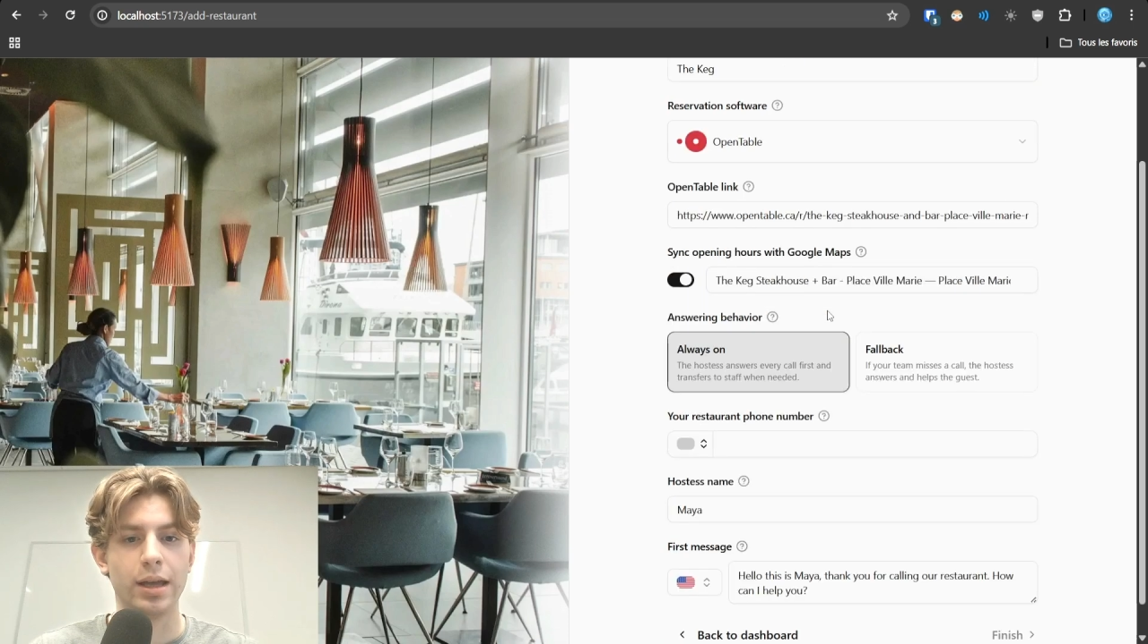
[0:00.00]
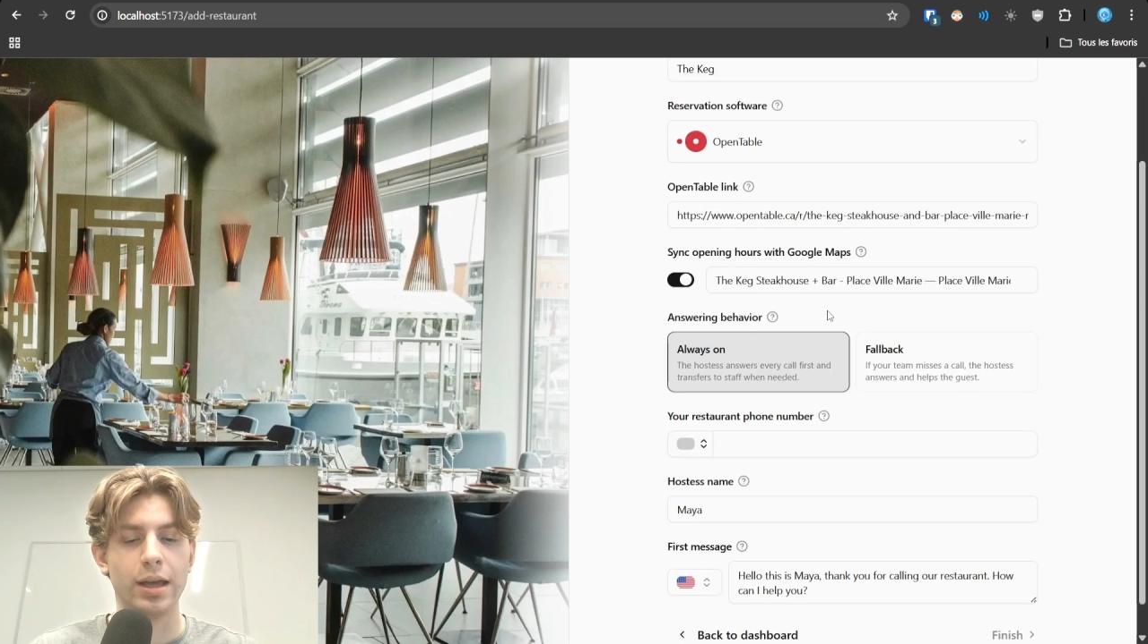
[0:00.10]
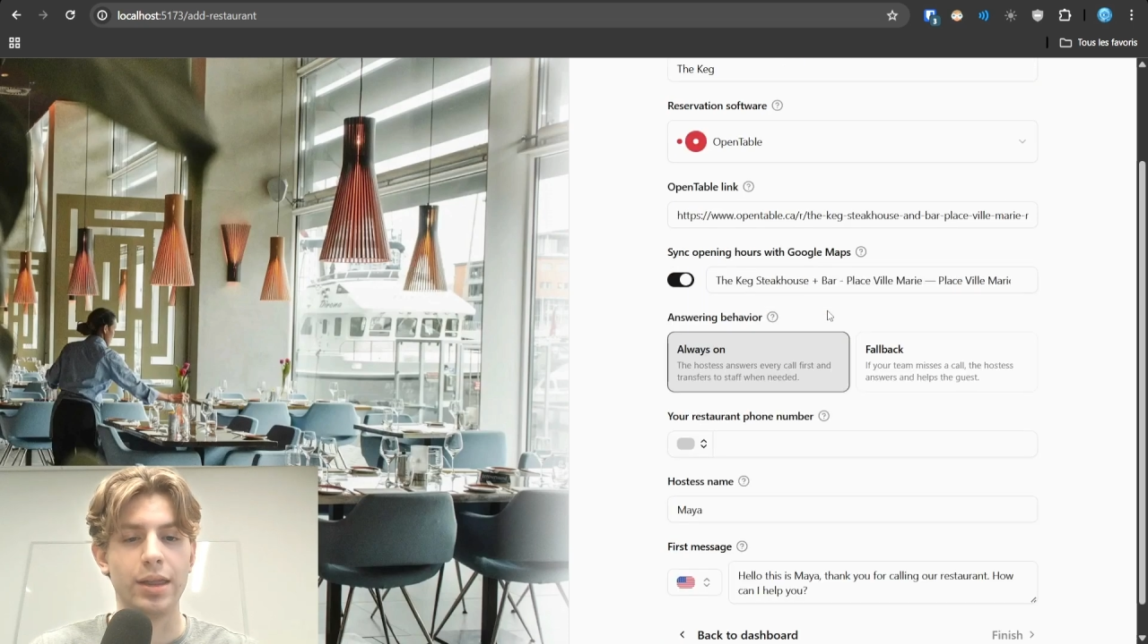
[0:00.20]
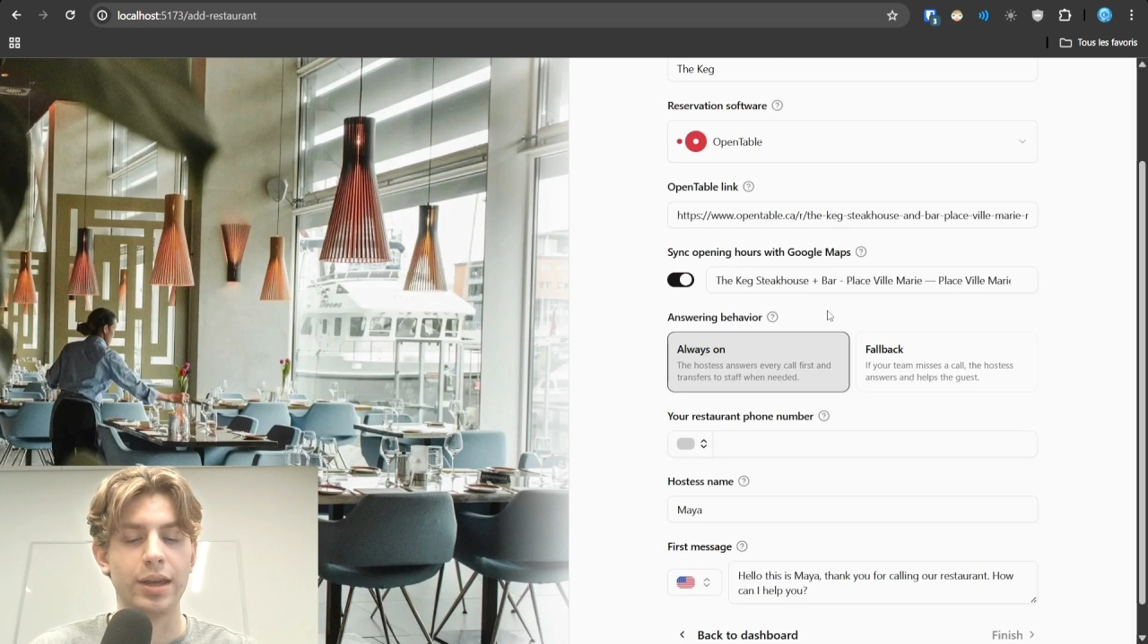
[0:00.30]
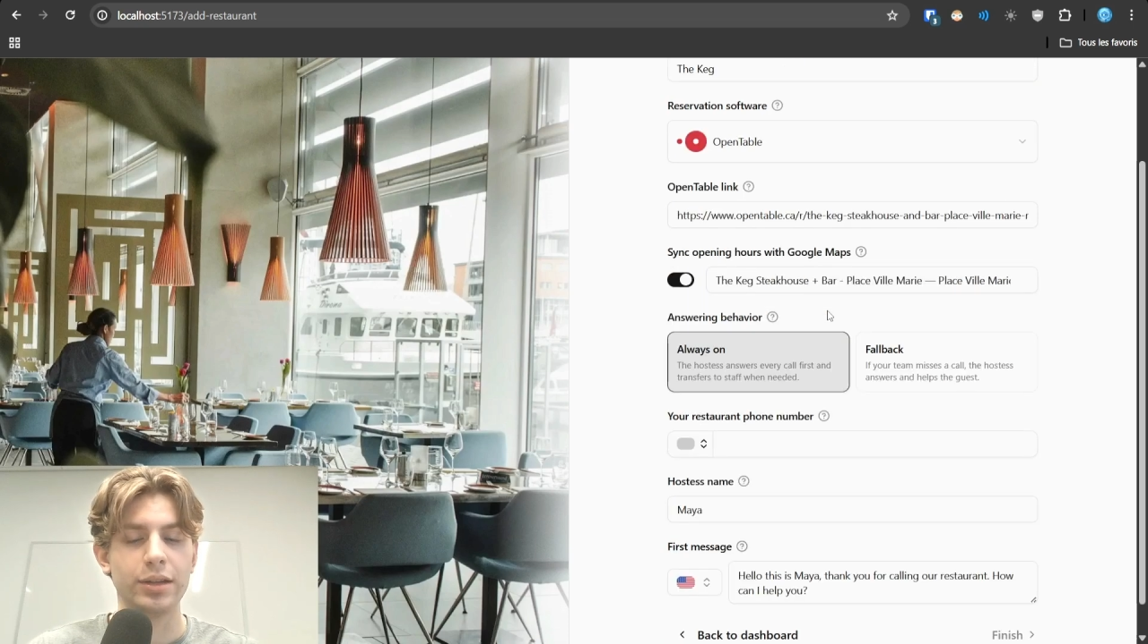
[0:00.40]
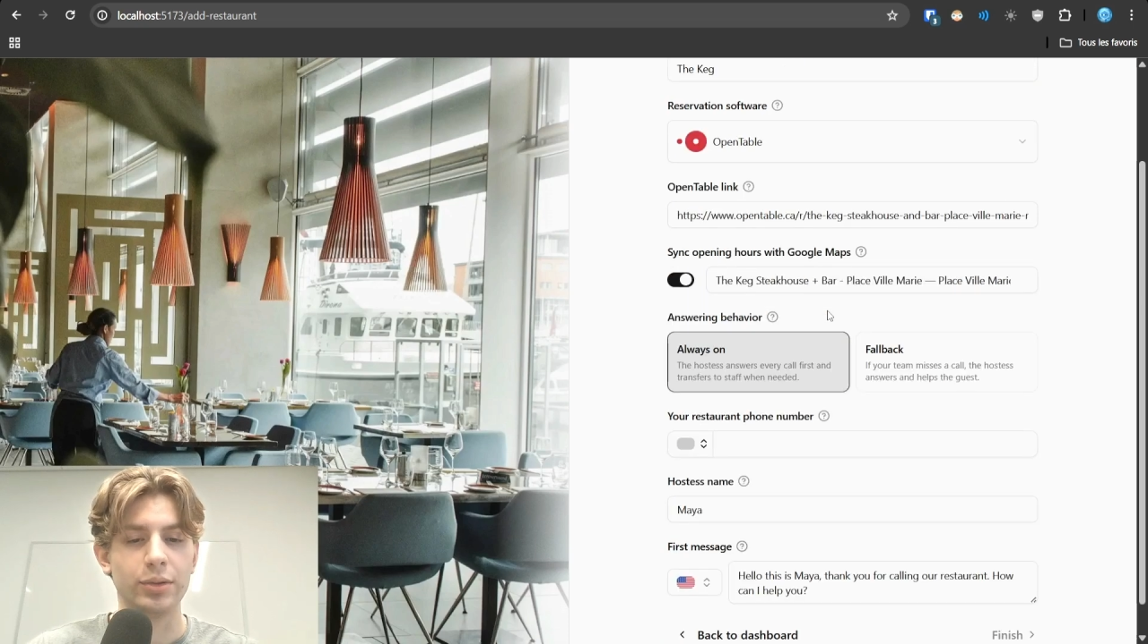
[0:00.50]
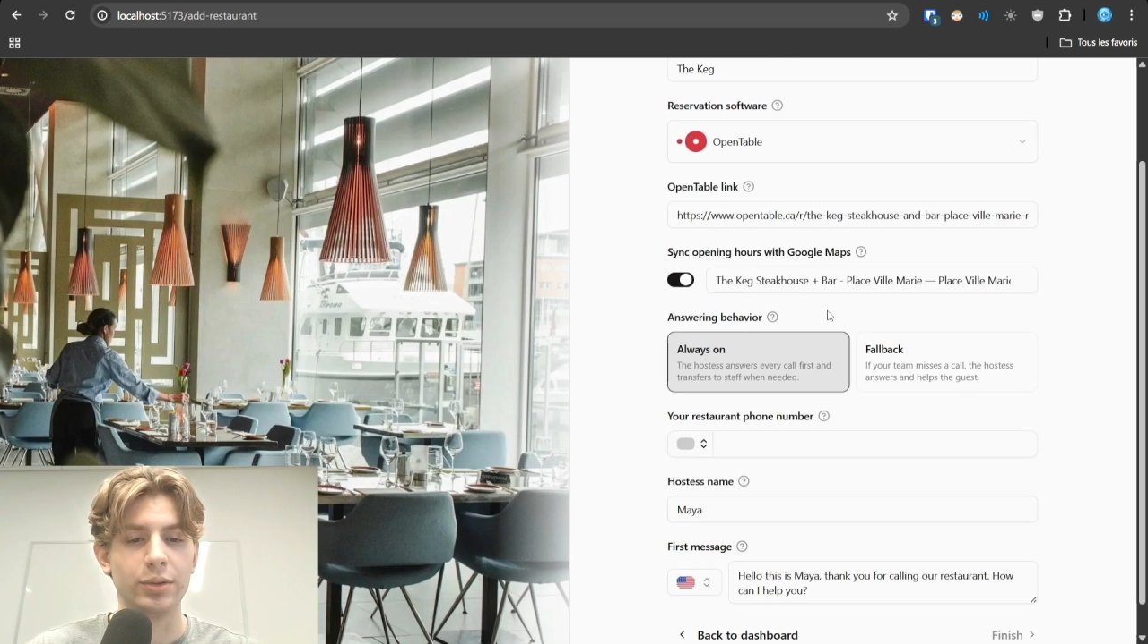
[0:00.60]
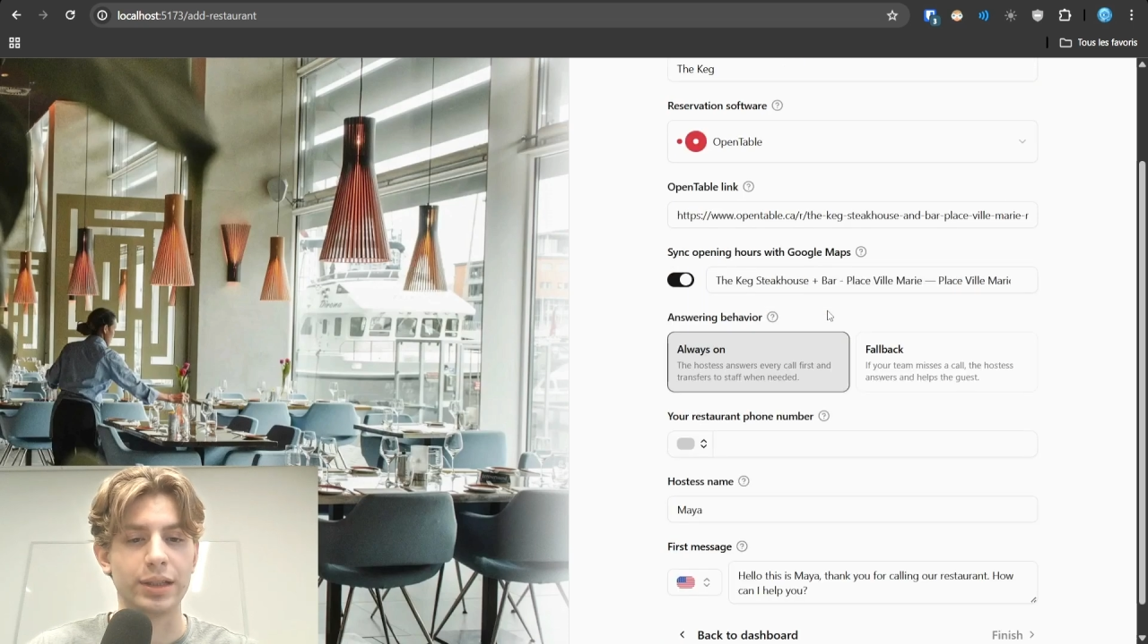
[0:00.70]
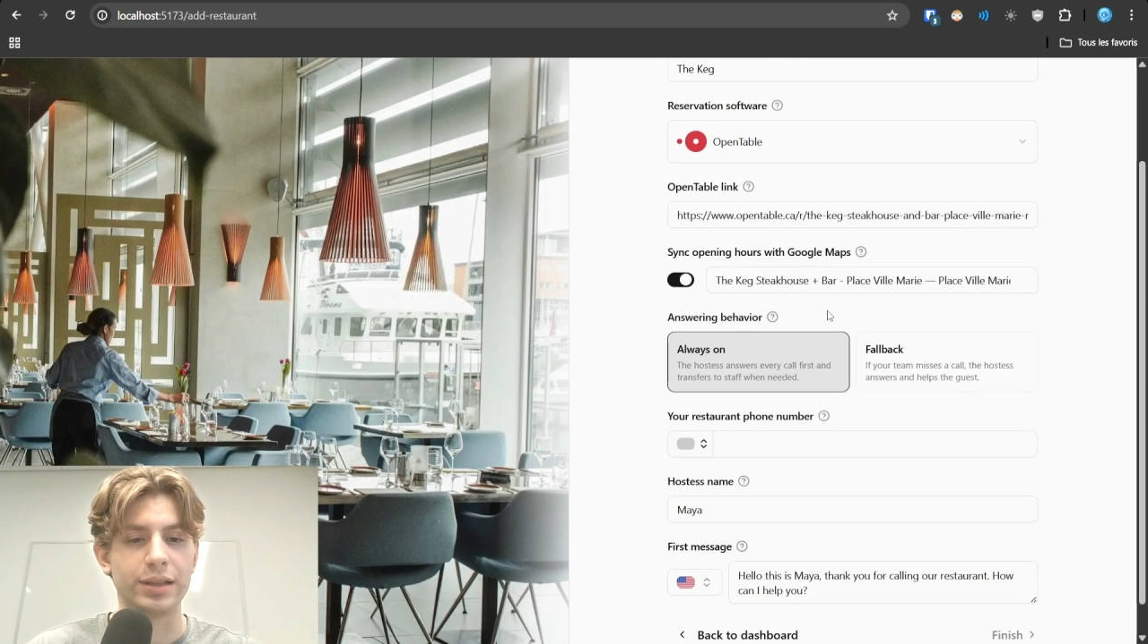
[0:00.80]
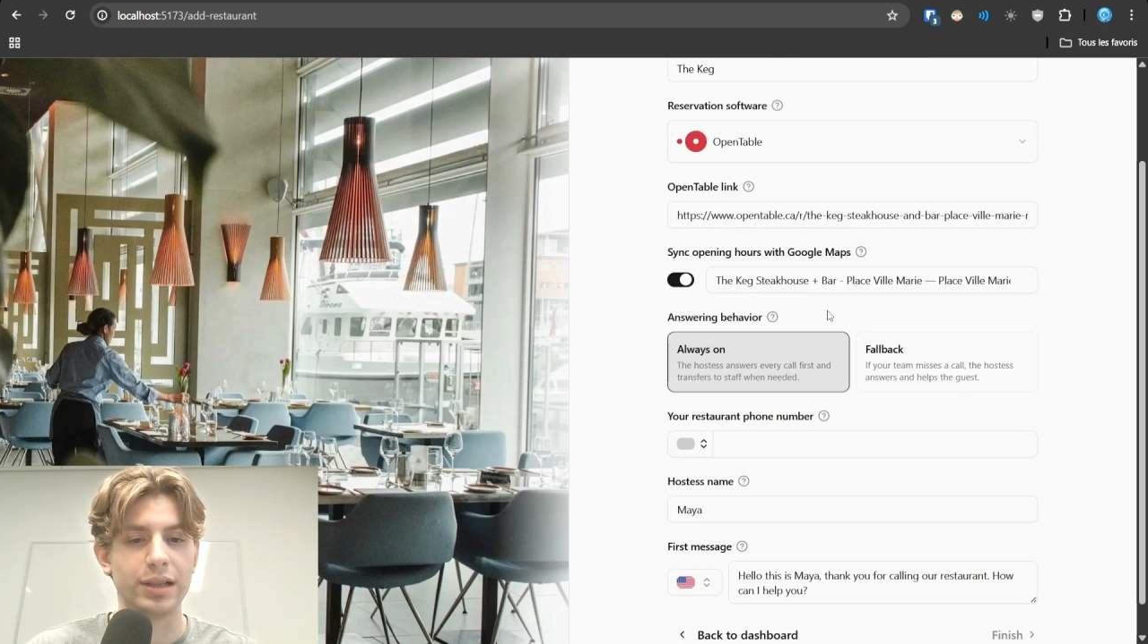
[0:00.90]
Then you
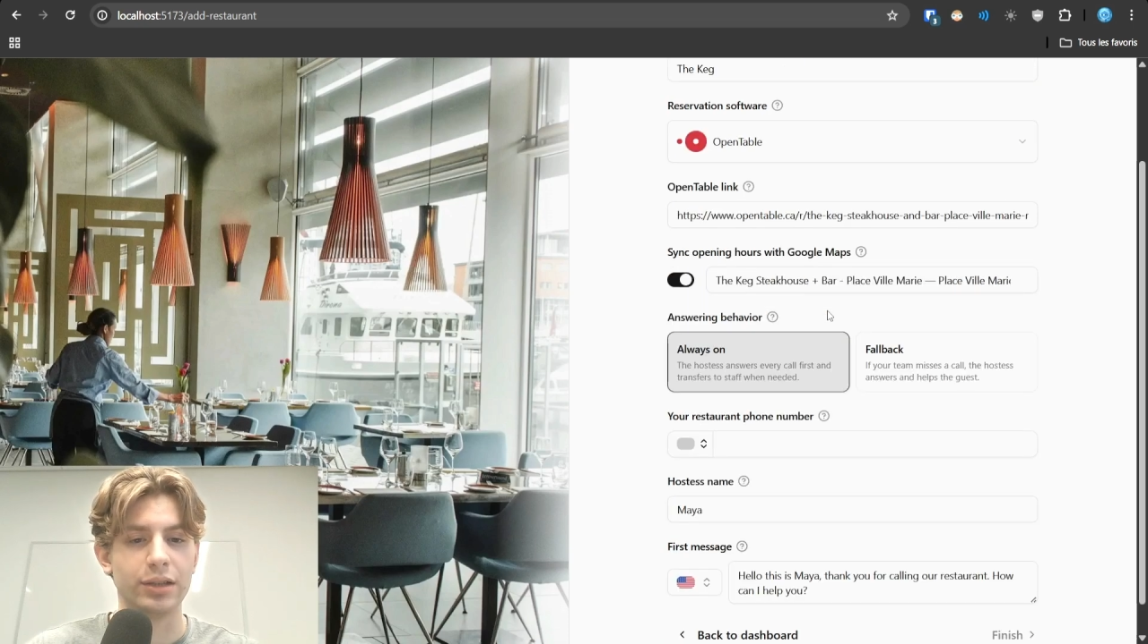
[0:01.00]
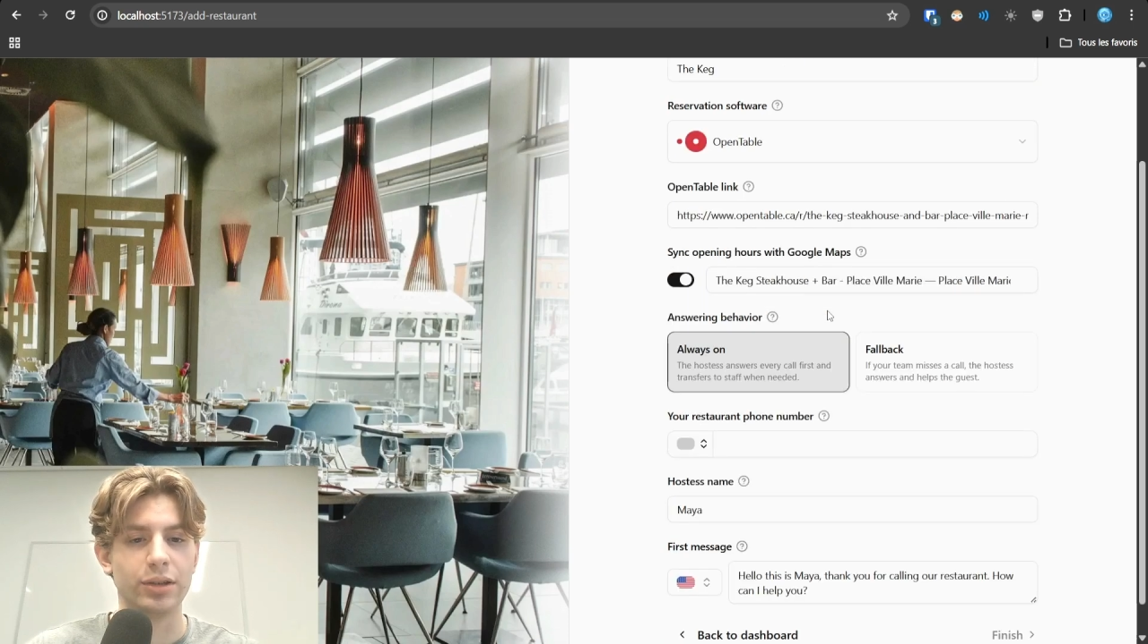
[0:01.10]
can select